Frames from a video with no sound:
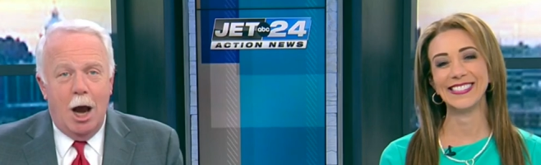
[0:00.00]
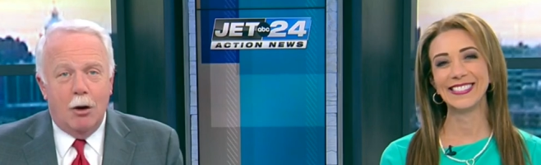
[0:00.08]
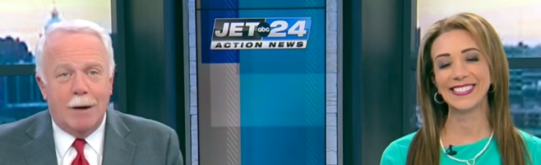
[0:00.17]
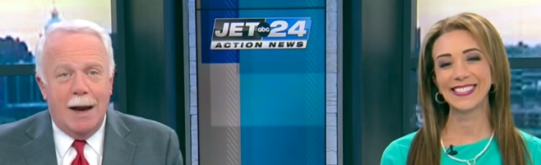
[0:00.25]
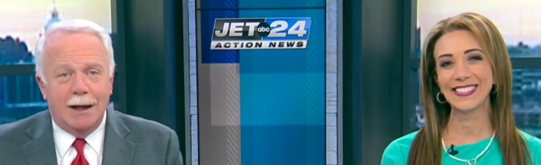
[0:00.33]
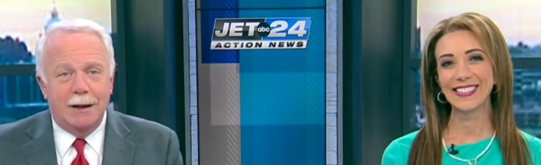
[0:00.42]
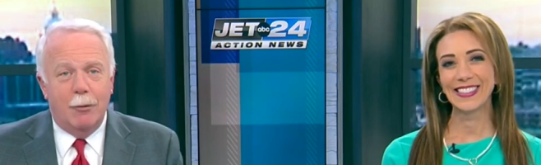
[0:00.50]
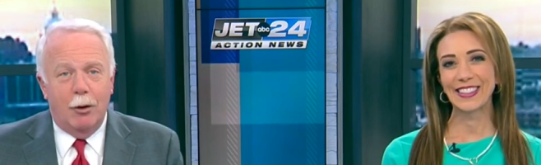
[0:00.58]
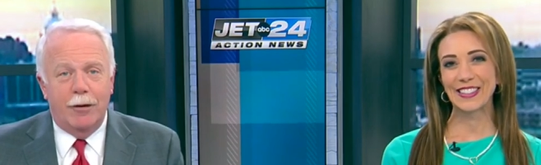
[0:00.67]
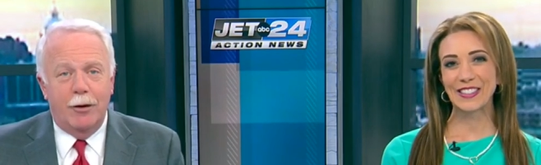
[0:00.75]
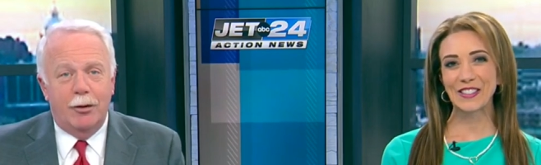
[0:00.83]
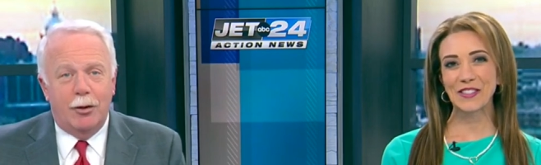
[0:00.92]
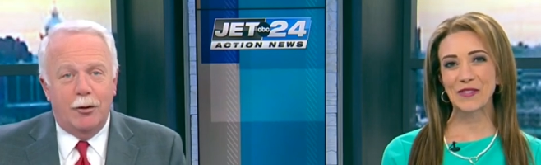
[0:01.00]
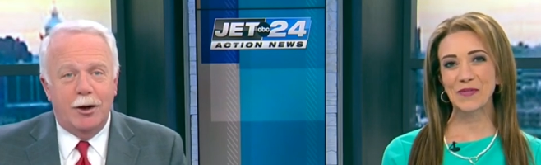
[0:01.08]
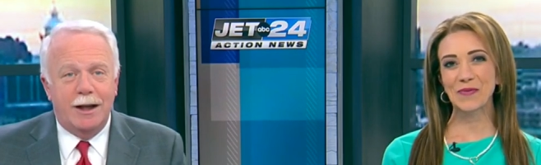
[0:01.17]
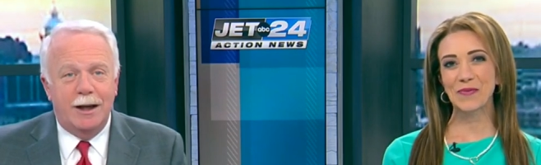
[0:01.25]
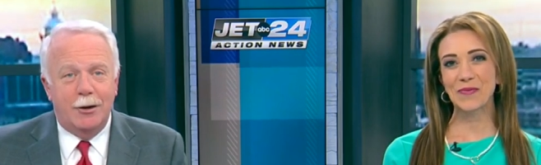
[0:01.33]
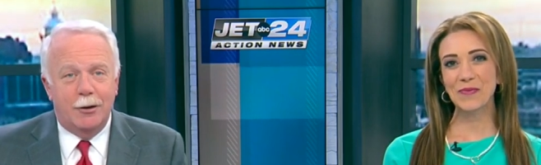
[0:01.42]
Speaker 1: A rally more than
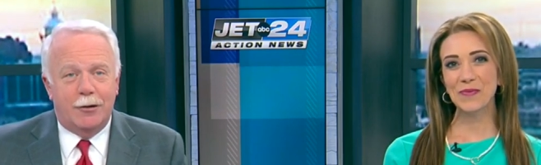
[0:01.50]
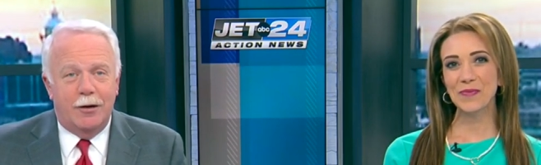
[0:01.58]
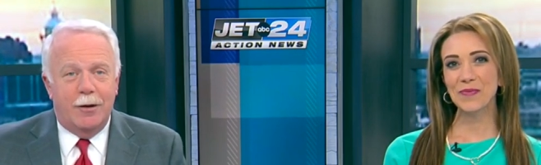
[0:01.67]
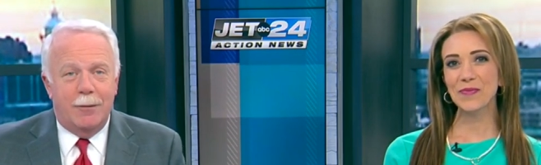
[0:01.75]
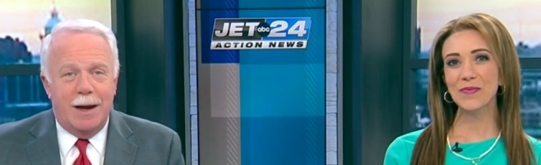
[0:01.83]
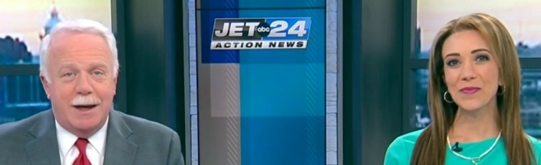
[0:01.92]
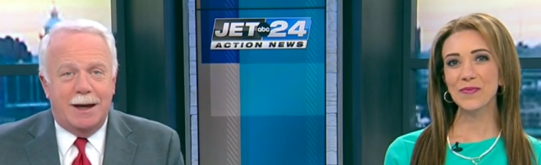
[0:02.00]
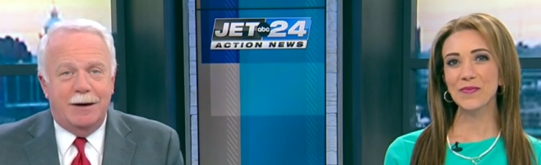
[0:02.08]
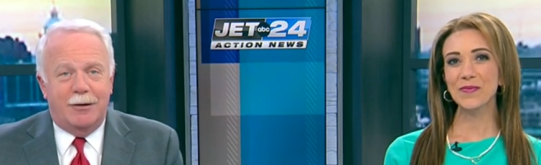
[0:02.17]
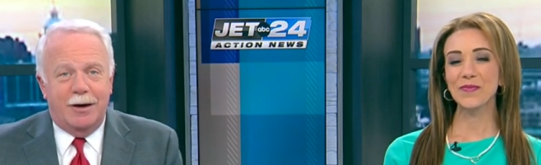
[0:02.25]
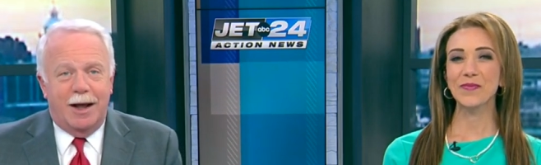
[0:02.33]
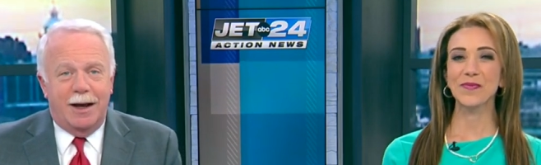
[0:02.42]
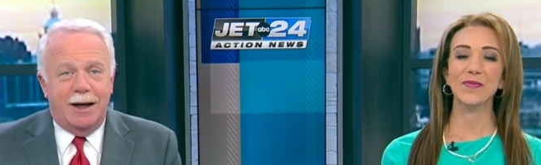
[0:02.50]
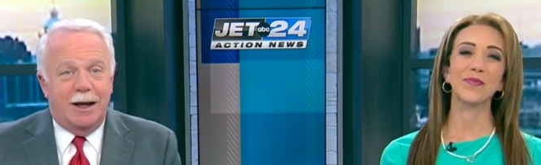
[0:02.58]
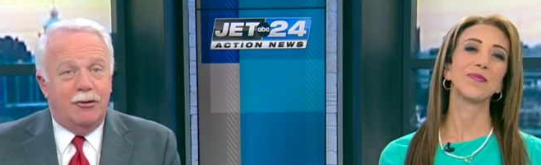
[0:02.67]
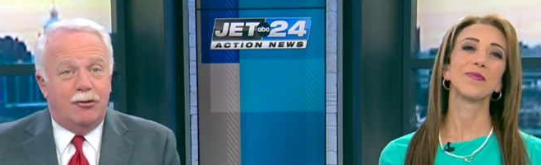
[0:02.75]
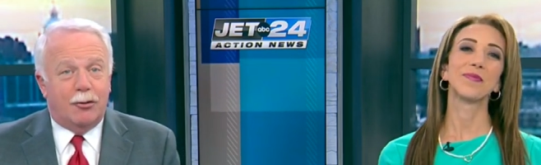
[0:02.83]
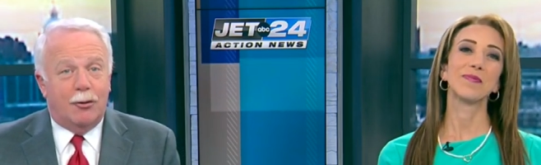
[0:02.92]
30 years in the making today
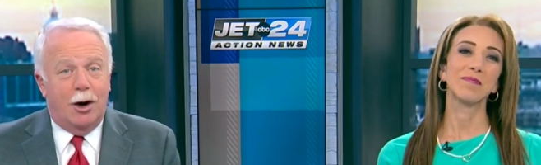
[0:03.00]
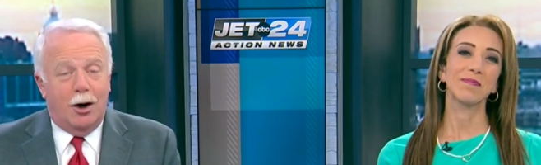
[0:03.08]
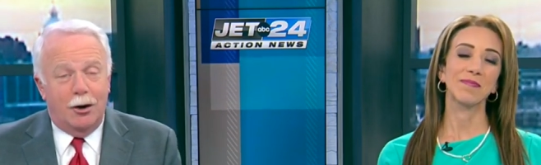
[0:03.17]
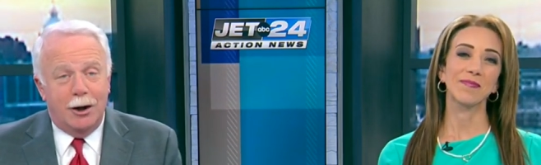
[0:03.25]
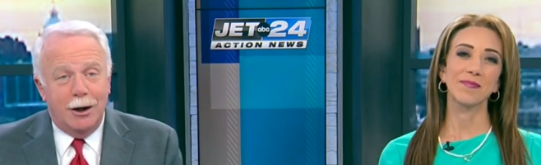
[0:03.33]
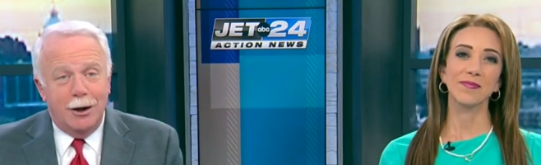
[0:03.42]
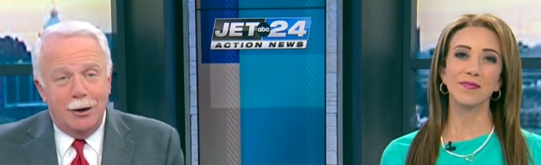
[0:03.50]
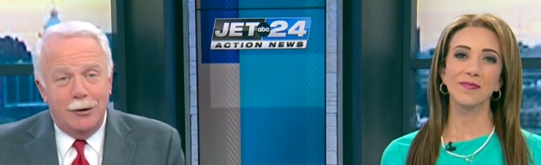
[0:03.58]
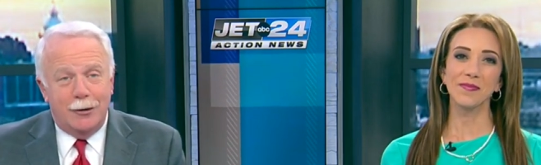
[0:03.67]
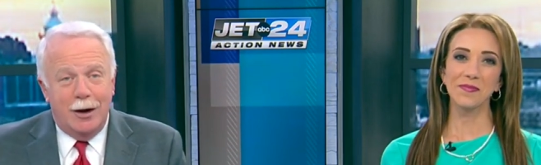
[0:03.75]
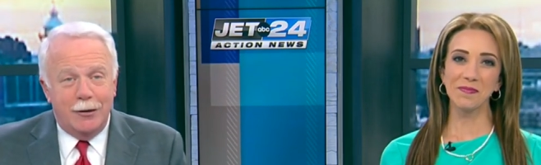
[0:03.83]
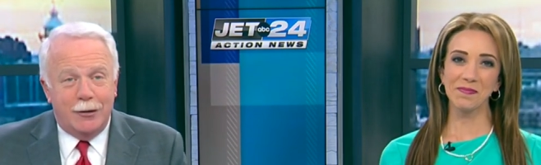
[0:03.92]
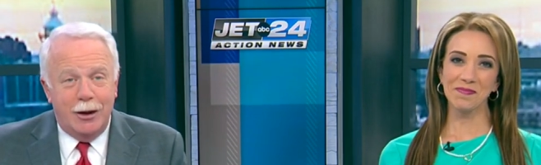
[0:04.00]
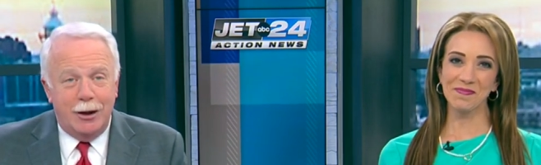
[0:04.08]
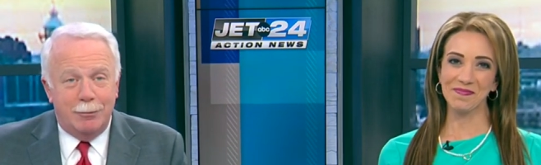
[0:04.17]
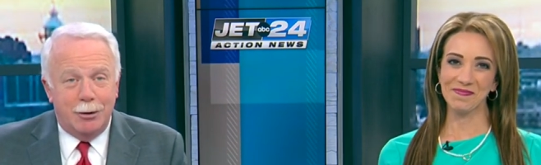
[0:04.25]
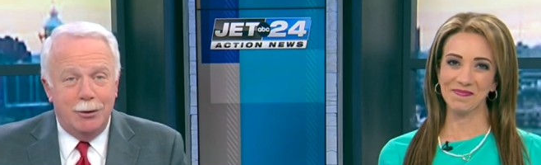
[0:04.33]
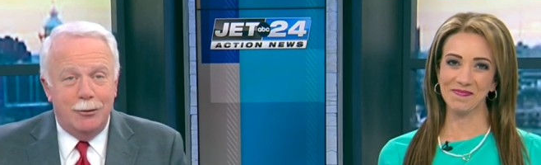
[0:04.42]
in Girard sends the
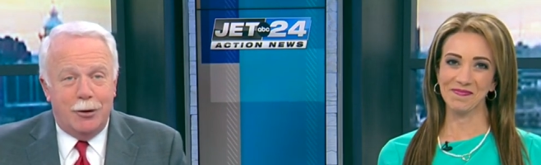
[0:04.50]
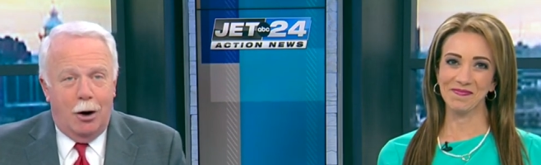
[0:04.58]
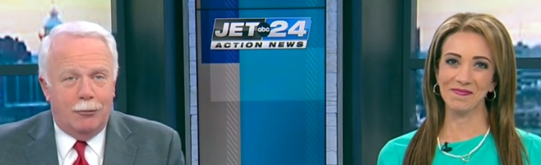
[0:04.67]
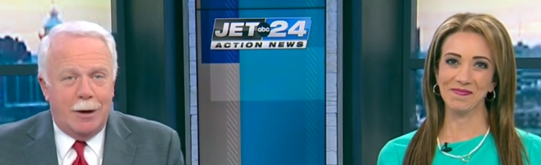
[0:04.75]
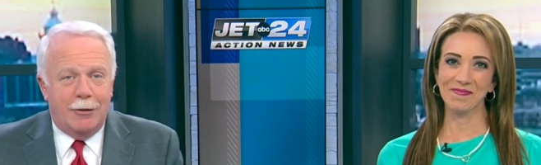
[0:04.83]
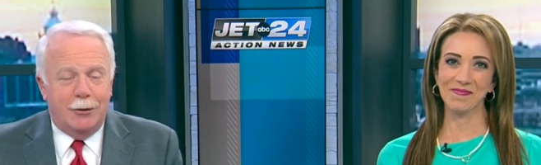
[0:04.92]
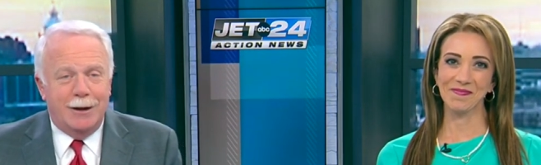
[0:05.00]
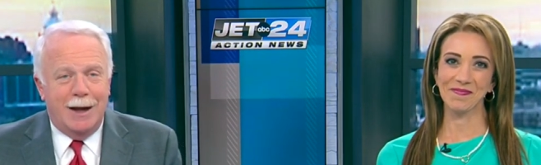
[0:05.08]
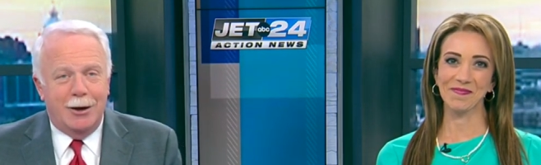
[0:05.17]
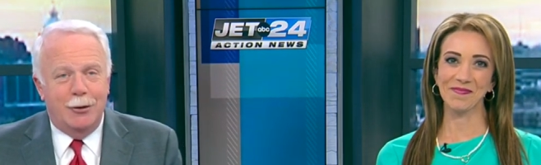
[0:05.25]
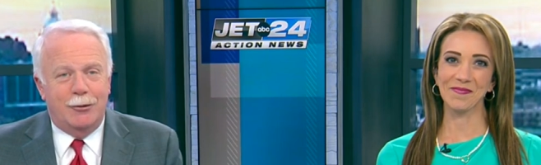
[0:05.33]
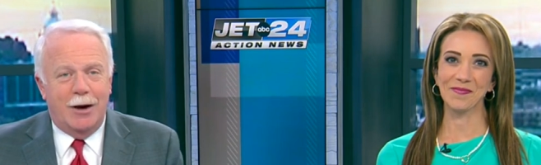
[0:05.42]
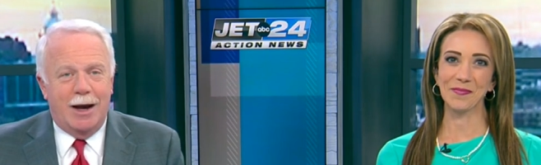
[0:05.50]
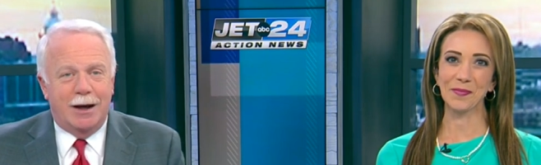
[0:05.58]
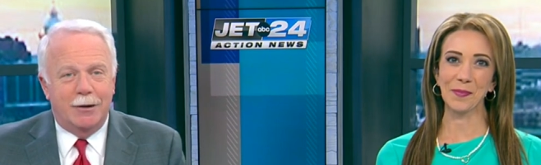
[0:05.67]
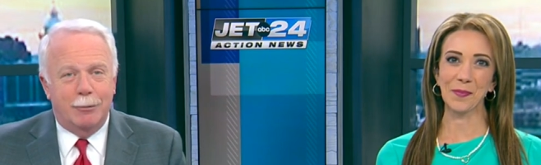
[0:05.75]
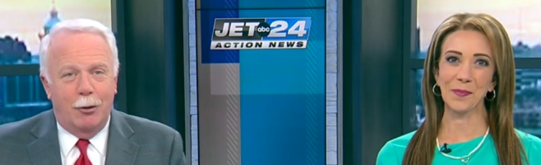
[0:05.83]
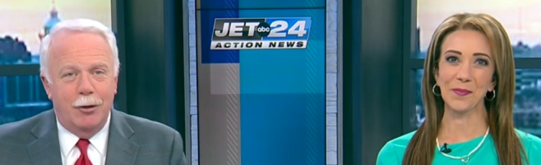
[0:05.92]
blue, or rather yellow
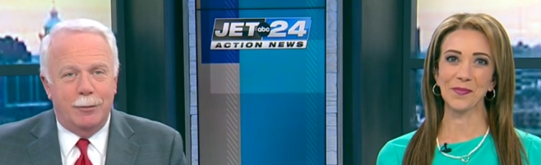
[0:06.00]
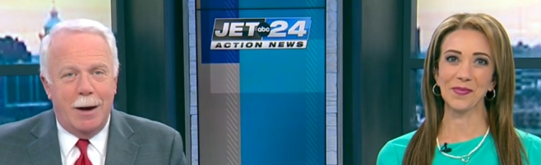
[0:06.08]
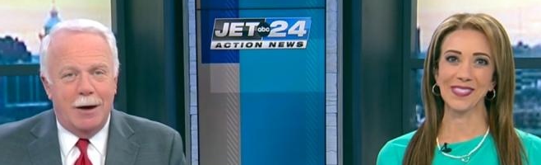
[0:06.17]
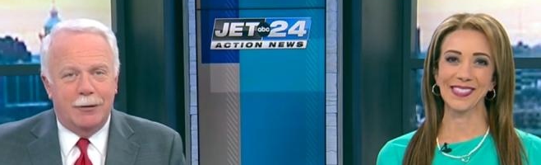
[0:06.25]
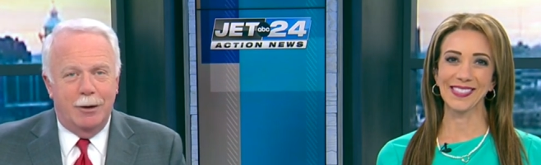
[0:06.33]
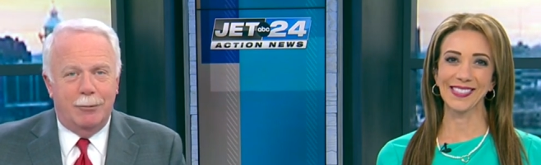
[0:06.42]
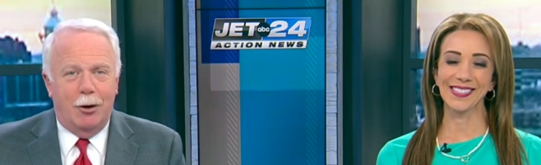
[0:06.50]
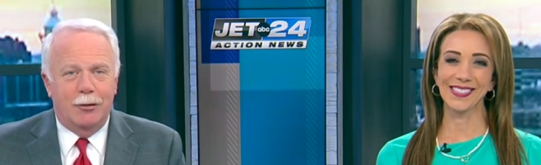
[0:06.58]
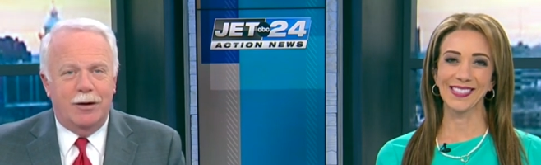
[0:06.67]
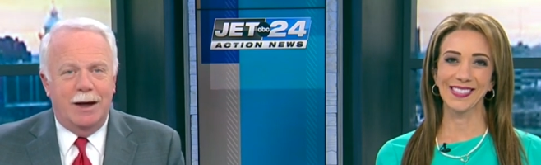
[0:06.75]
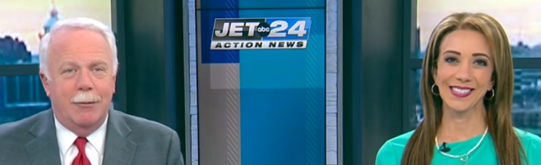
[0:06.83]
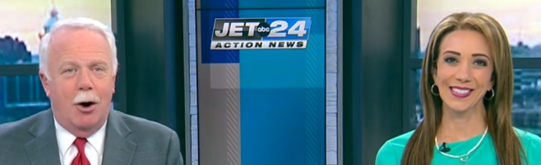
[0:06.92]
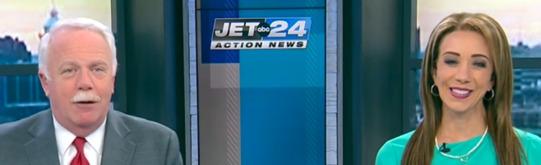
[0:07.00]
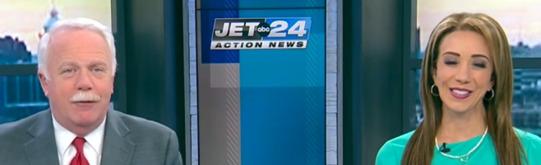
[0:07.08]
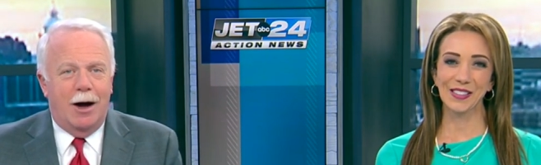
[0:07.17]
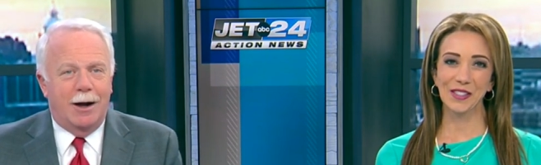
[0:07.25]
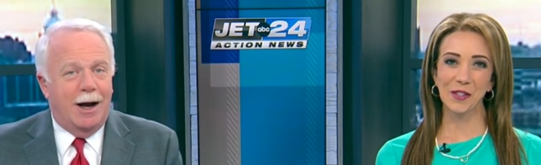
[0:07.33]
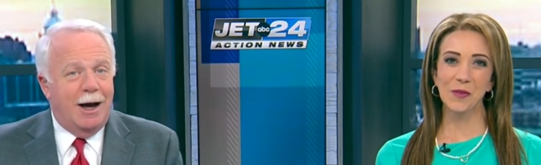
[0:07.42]
jackets boys basketball team off
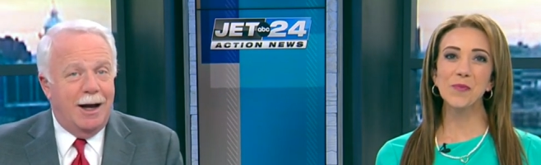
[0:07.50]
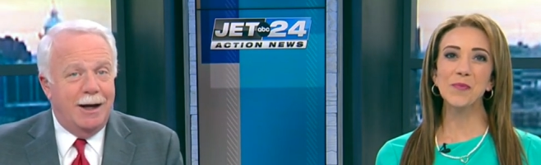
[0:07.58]
on a high